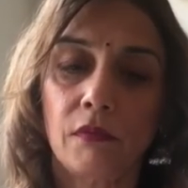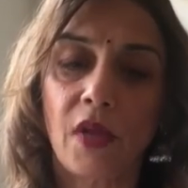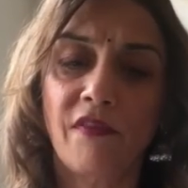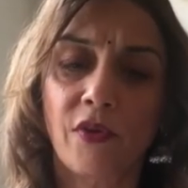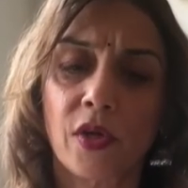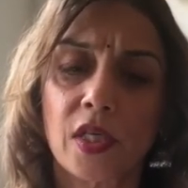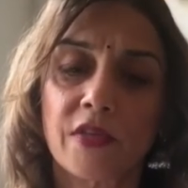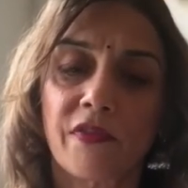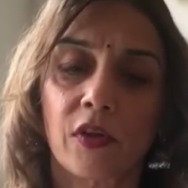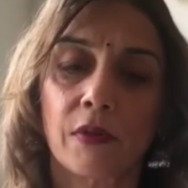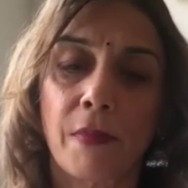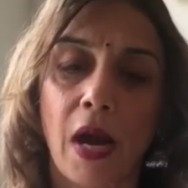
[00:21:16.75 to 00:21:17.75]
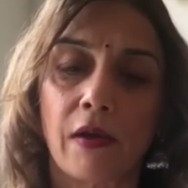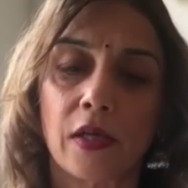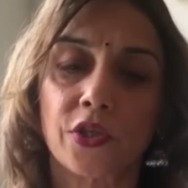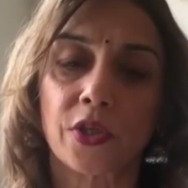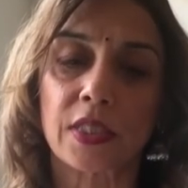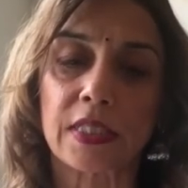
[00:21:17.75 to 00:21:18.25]
If you're in a difficult
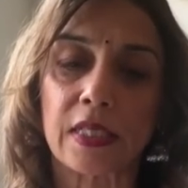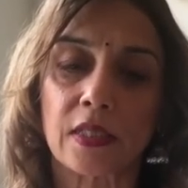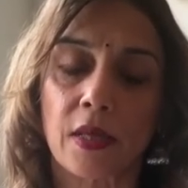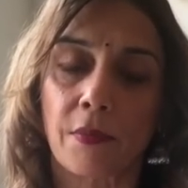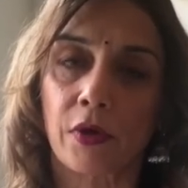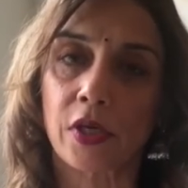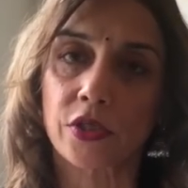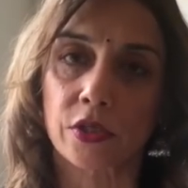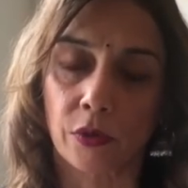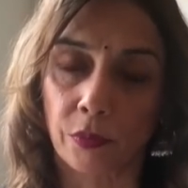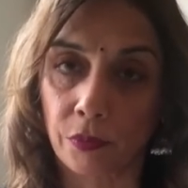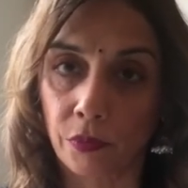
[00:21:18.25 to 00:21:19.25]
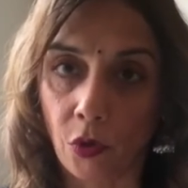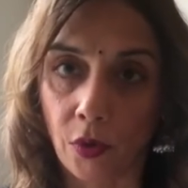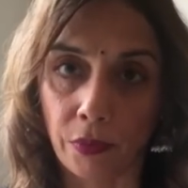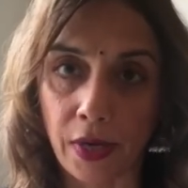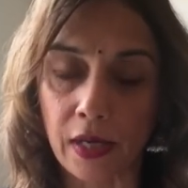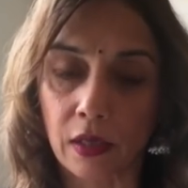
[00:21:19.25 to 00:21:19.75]
marriage, you could see a separation or
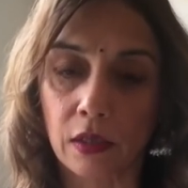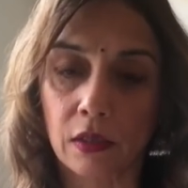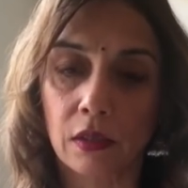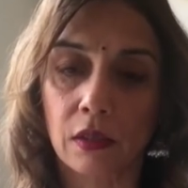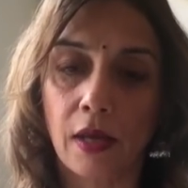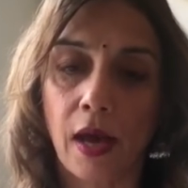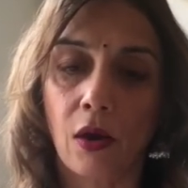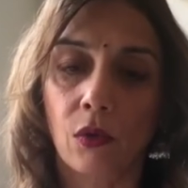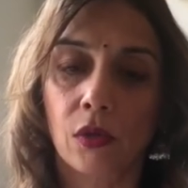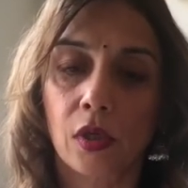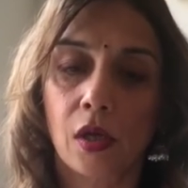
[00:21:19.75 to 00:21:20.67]
break now.